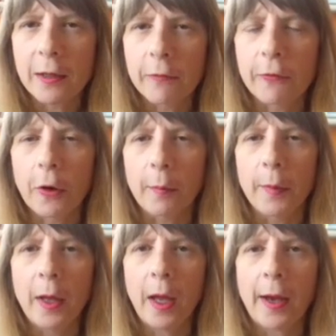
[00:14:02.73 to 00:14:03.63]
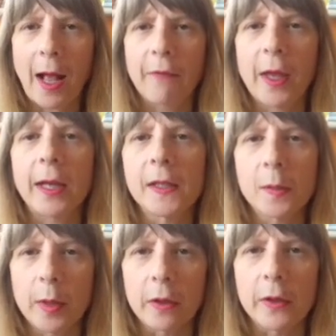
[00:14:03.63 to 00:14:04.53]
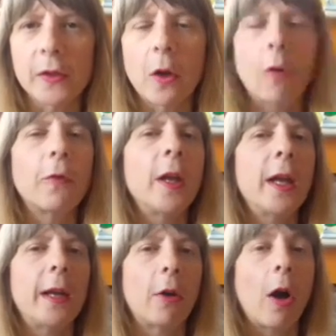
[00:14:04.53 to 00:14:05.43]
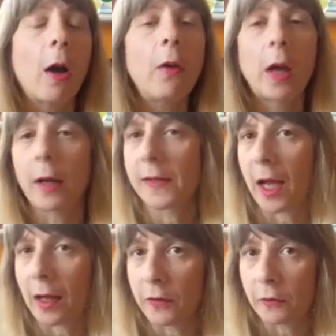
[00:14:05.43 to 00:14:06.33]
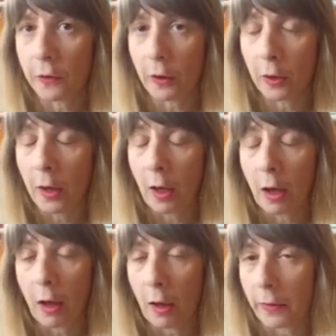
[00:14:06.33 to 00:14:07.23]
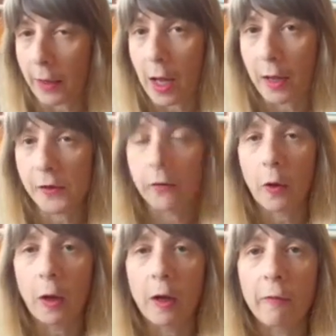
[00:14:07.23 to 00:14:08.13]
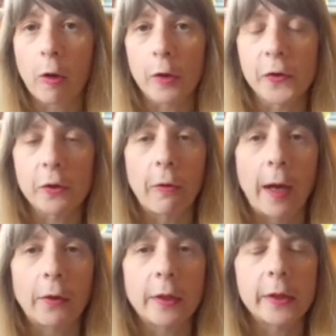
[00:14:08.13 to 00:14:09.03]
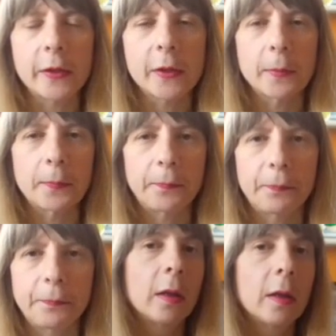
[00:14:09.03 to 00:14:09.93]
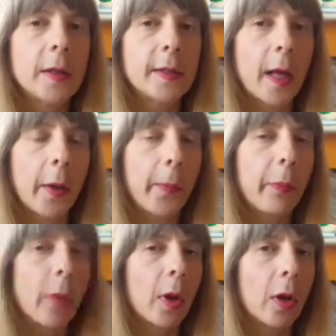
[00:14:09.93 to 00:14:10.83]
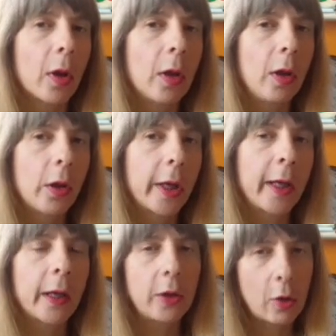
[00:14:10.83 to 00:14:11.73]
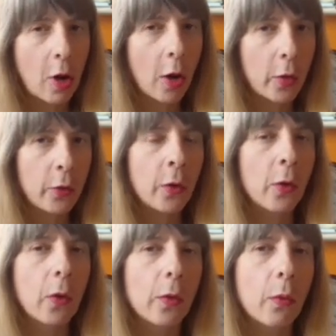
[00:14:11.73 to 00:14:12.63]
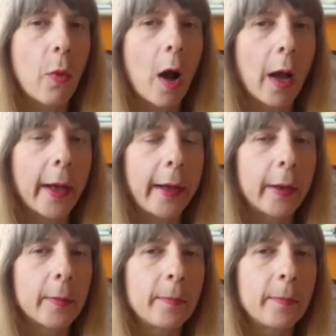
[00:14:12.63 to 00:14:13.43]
live from and have that experience of in our own lives and for the lives of our loved ones around us. So, looking at your own why,